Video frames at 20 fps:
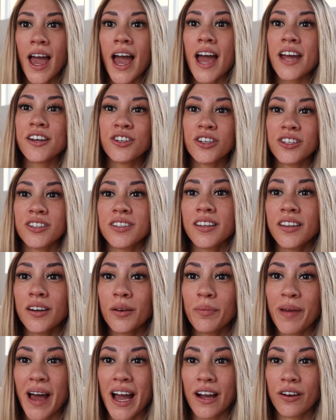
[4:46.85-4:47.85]
And just a
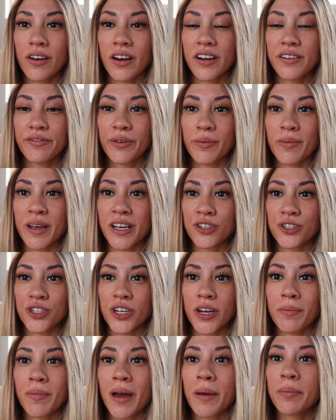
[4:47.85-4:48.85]
little background
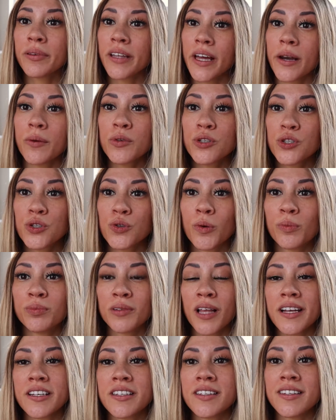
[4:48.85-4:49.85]
information, my plan was to
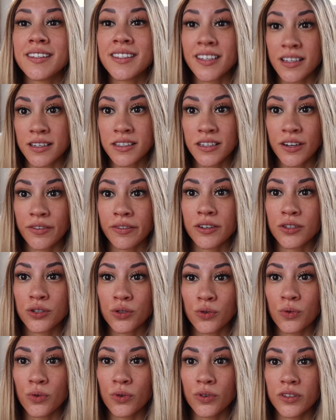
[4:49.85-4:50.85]
apply to 6 different
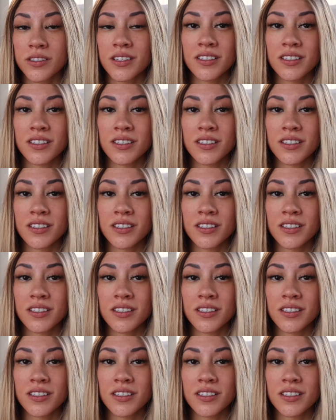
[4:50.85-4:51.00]
schools,